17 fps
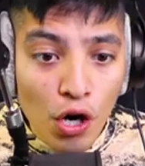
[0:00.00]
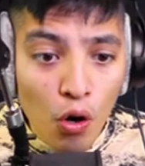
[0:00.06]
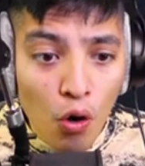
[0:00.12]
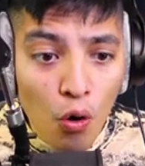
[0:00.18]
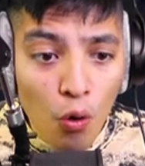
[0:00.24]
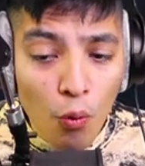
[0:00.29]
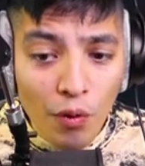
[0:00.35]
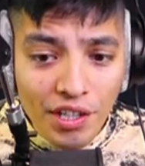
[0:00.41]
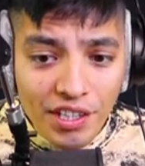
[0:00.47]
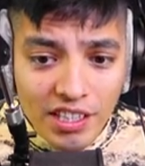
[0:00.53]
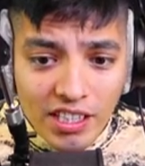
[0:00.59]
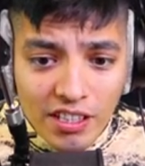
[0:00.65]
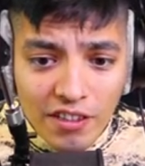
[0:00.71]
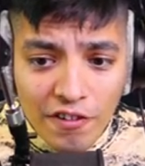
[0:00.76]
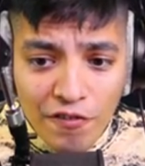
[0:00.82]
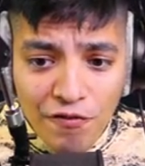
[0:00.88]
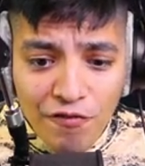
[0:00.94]
Yo, what
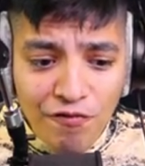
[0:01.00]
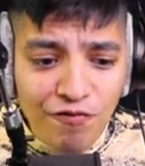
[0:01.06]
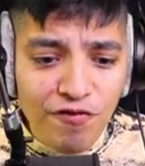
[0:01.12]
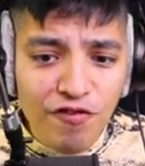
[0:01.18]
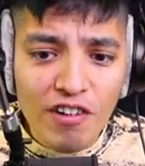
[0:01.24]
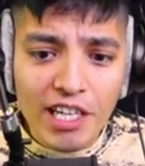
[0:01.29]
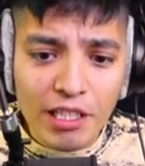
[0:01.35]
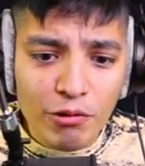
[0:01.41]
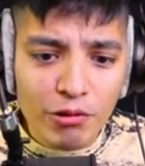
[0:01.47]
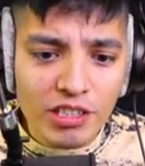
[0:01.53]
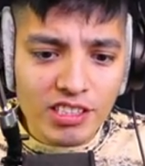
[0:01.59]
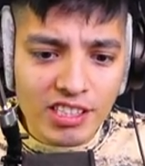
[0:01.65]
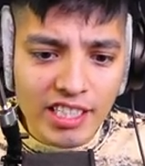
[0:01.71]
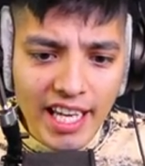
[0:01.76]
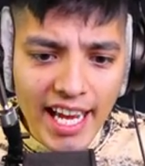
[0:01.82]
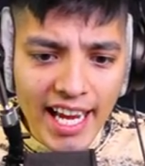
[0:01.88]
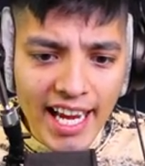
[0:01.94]
the freak
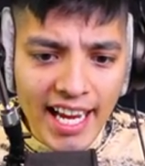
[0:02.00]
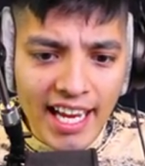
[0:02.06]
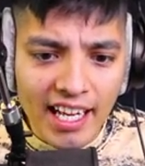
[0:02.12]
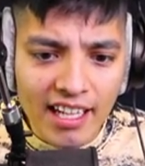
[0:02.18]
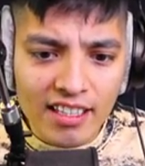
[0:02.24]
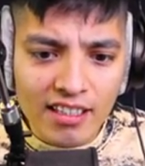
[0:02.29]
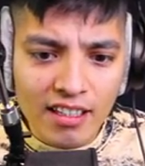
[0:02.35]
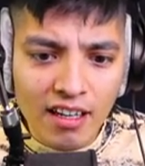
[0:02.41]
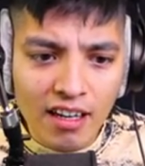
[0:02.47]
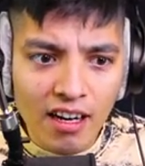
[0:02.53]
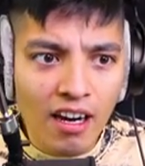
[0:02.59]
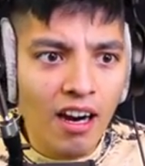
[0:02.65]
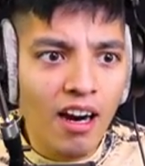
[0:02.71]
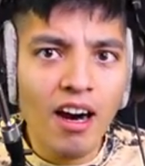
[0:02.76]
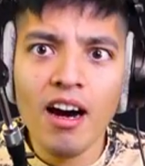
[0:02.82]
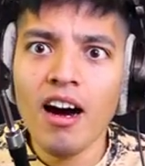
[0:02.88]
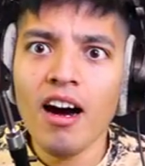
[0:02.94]
was that?
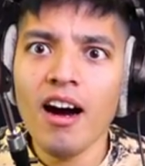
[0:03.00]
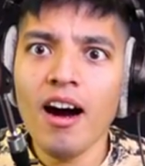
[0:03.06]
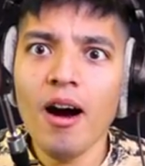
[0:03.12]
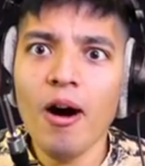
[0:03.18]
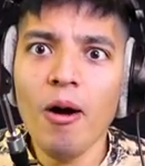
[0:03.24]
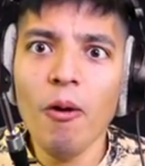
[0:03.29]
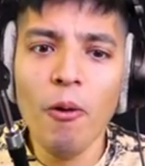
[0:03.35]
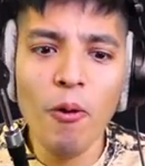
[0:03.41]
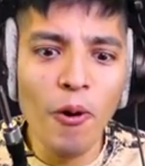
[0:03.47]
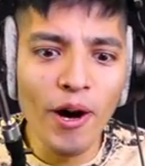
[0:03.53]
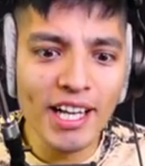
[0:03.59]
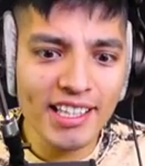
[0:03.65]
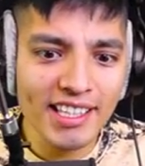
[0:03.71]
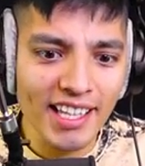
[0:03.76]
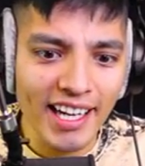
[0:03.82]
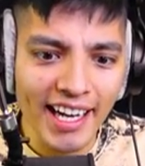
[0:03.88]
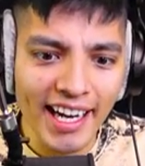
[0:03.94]

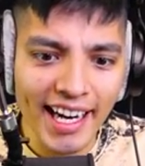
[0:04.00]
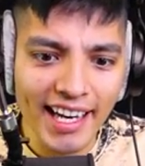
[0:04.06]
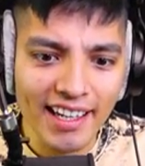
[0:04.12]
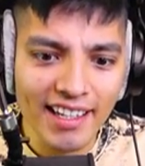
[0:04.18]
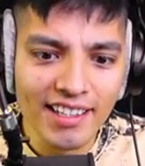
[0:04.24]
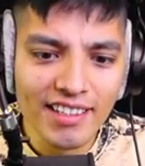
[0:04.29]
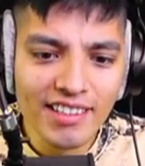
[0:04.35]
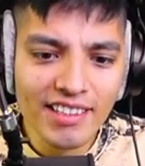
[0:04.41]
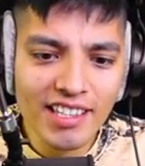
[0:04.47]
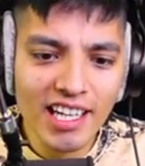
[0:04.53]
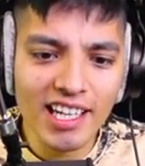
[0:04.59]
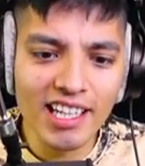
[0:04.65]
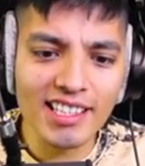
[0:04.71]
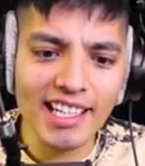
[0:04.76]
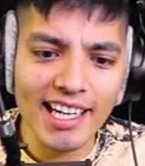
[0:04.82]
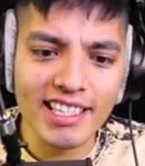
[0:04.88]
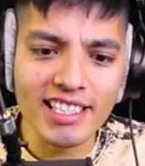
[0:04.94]
What the heck?
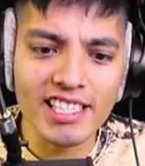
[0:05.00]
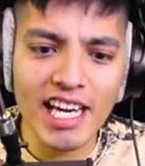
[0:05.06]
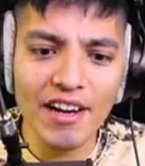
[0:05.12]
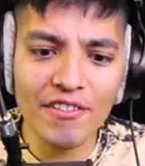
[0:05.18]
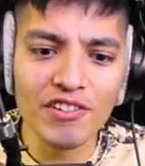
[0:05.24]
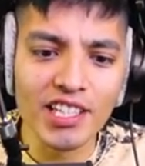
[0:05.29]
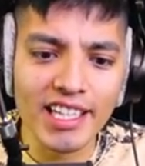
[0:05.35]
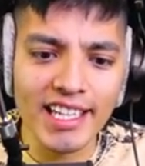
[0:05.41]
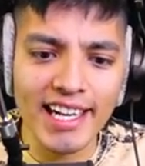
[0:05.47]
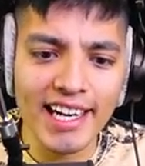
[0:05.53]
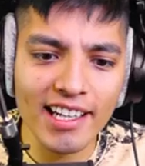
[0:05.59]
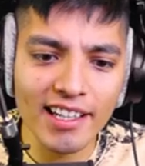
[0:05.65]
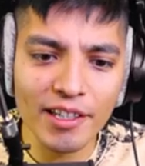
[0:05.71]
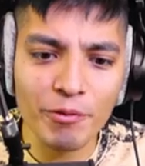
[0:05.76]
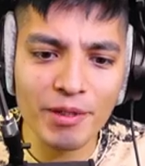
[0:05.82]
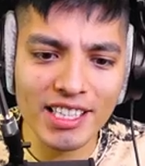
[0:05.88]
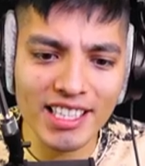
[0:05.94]
It looked like Jeff the
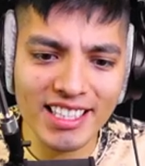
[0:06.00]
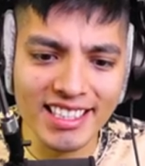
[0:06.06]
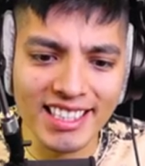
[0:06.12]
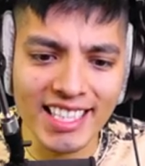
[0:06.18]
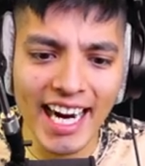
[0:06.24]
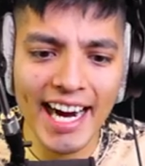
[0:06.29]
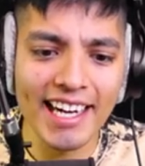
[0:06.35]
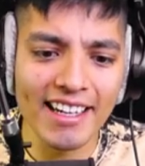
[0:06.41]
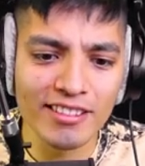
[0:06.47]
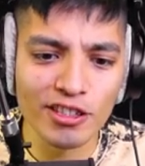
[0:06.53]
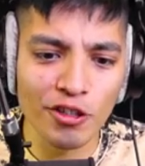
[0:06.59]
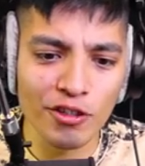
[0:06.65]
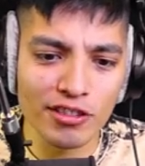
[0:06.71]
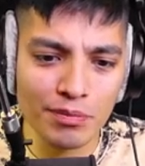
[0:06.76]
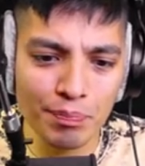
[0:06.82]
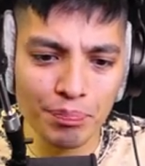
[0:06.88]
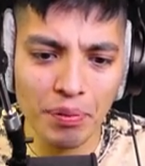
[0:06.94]
Killer with a
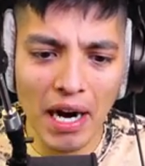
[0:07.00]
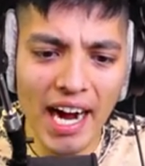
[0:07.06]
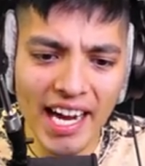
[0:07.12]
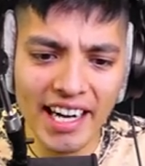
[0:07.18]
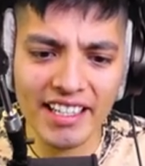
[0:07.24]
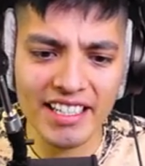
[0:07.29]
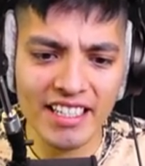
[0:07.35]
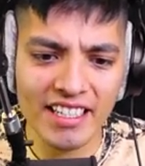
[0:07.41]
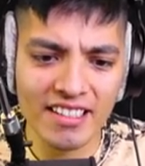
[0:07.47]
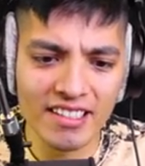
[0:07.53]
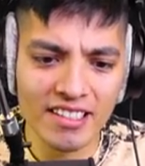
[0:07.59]
dinosaur's body.